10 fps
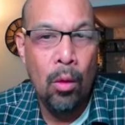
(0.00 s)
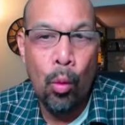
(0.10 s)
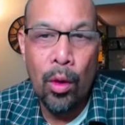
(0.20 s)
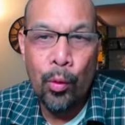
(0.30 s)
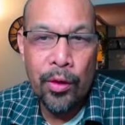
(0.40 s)

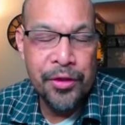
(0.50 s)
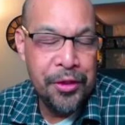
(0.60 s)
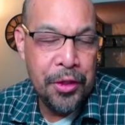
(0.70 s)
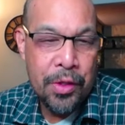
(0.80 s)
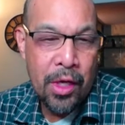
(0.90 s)
One Wheel
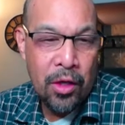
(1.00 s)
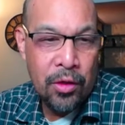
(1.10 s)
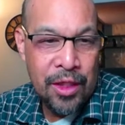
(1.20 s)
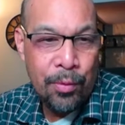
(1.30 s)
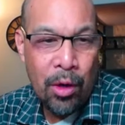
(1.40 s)

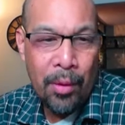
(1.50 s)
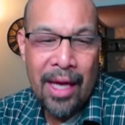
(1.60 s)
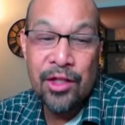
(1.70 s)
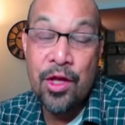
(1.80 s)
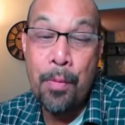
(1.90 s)
Studios, he probably
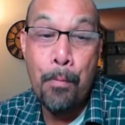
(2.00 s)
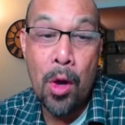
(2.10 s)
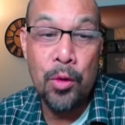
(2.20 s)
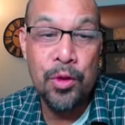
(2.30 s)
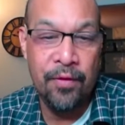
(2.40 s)
has the
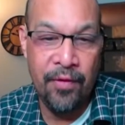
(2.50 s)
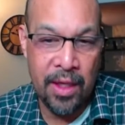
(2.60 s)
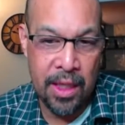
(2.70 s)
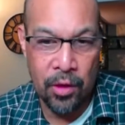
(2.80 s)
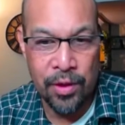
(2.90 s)
most
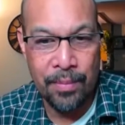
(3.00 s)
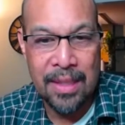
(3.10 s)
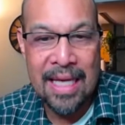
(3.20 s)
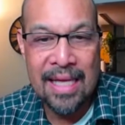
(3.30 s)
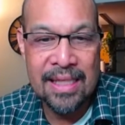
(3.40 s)
videos, I'm
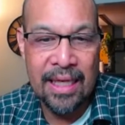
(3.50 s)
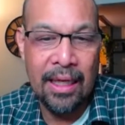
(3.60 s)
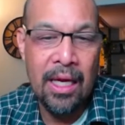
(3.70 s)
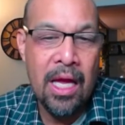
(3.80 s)
guessing,